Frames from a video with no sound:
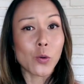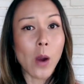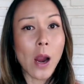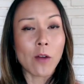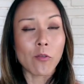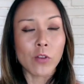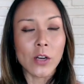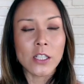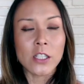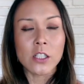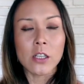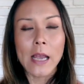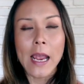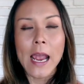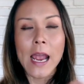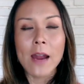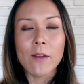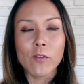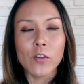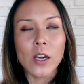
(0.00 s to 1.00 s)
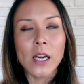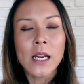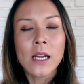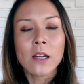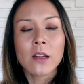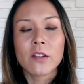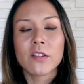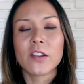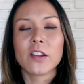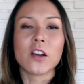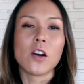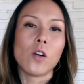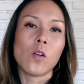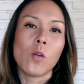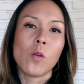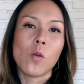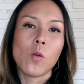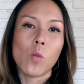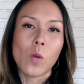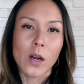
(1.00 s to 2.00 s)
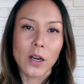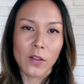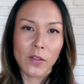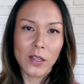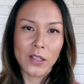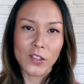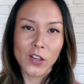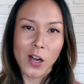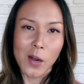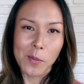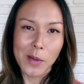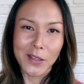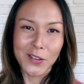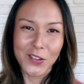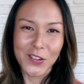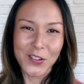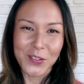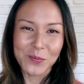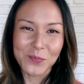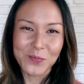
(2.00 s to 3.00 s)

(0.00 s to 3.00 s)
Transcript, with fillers: I read every single one of these comments.